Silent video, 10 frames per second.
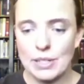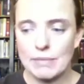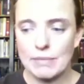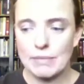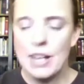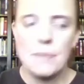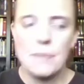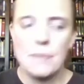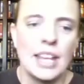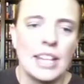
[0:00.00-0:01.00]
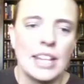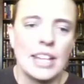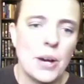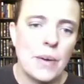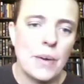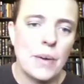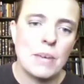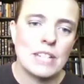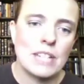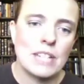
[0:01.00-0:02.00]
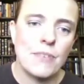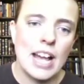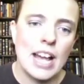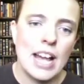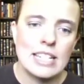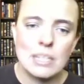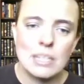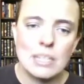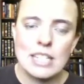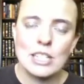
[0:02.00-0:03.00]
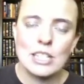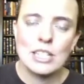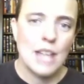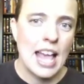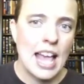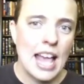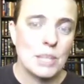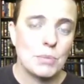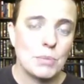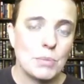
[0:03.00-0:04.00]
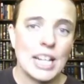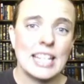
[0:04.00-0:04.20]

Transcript: And so anyways, find the best deal you can on the book,